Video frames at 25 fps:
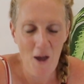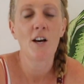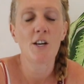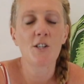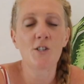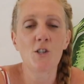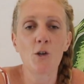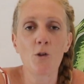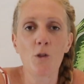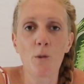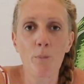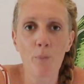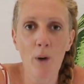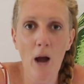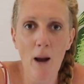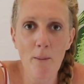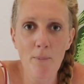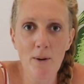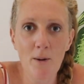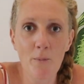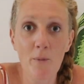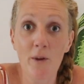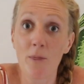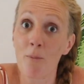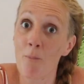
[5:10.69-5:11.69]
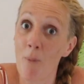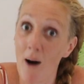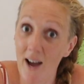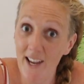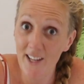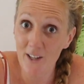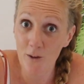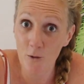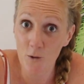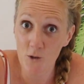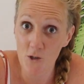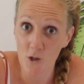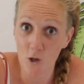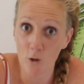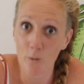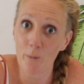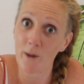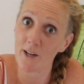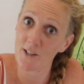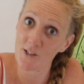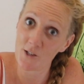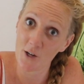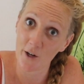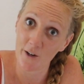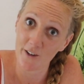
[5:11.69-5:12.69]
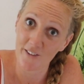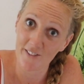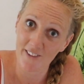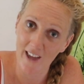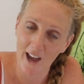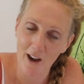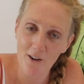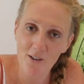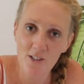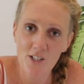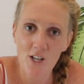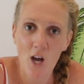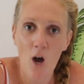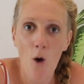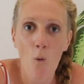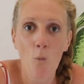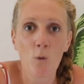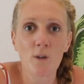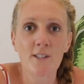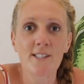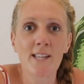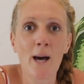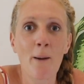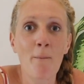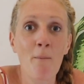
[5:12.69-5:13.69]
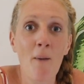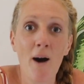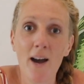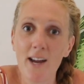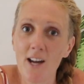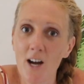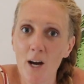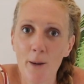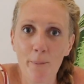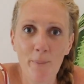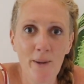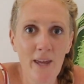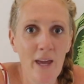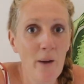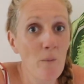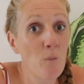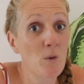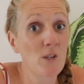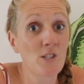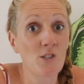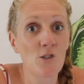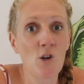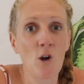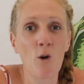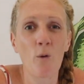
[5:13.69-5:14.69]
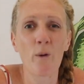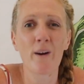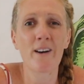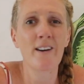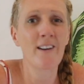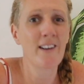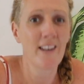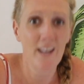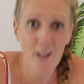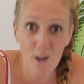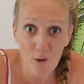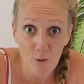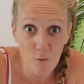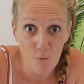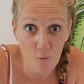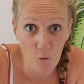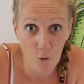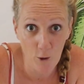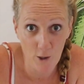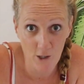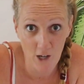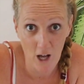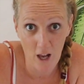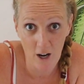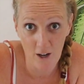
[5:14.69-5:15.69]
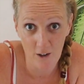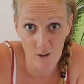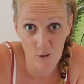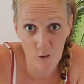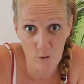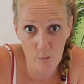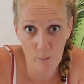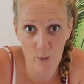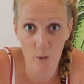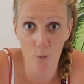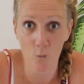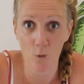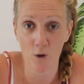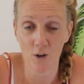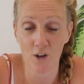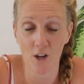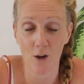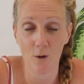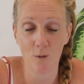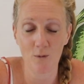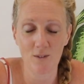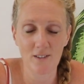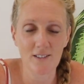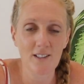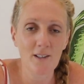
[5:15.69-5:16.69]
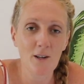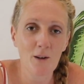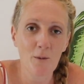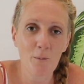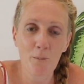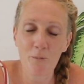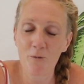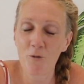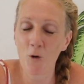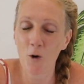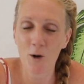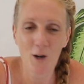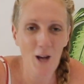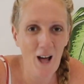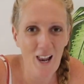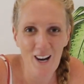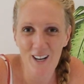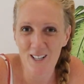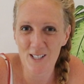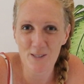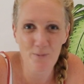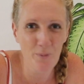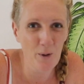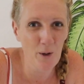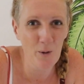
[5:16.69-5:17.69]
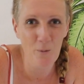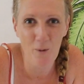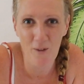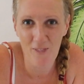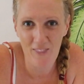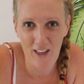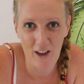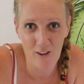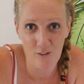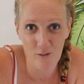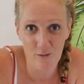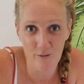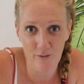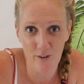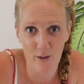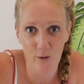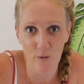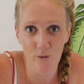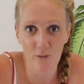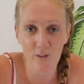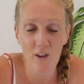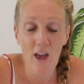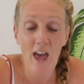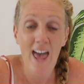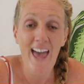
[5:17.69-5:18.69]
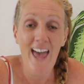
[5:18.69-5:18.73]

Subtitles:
So the problem with my YouTube, it turns out, was that my RPM was nowhere near $4 per 1,000 views.